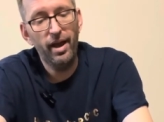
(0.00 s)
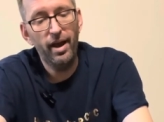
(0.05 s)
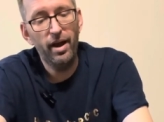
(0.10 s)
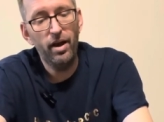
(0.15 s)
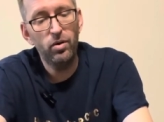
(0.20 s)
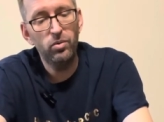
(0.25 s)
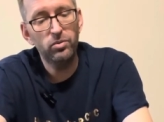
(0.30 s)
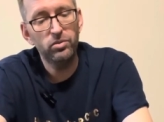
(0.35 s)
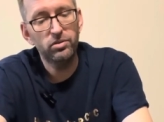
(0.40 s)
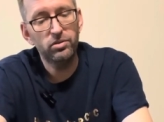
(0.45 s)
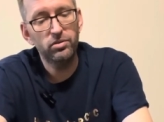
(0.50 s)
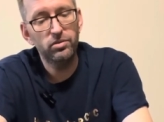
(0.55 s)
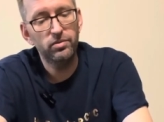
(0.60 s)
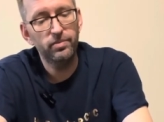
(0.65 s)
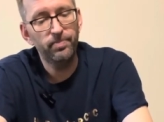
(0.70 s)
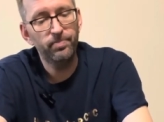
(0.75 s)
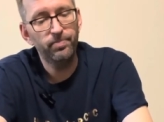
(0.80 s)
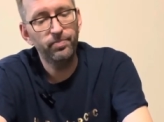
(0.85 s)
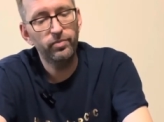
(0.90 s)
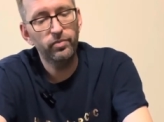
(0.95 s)
out
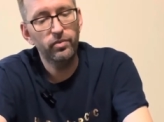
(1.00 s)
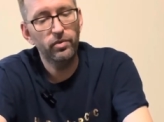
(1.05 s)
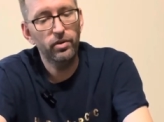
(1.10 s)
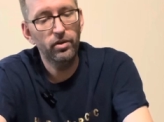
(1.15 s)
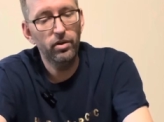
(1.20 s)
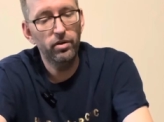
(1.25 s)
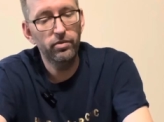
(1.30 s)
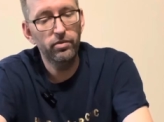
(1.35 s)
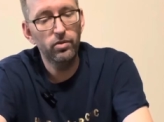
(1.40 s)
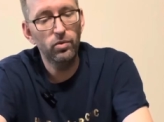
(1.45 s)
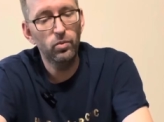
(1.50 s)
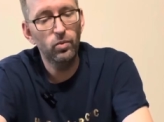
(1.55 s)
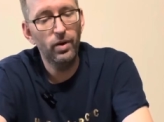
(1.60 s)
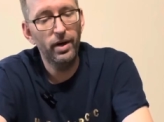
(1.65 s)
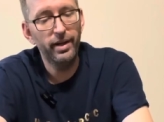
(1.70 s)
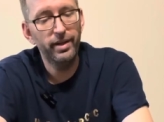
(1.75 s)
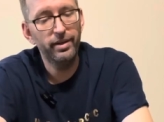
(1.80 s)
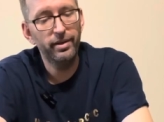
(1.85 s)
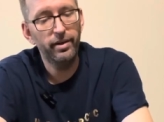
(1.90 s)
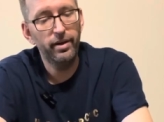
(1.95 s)
of the
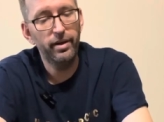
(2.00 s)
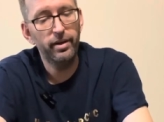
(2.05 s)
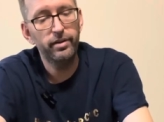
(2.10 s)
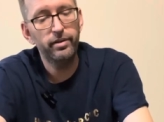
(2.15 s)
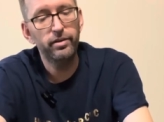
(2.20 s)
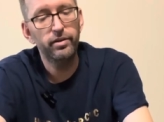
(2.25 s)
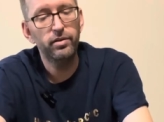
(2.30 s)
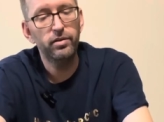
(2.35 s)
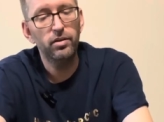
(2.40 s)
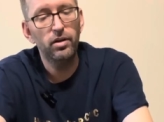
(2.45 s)
white kind,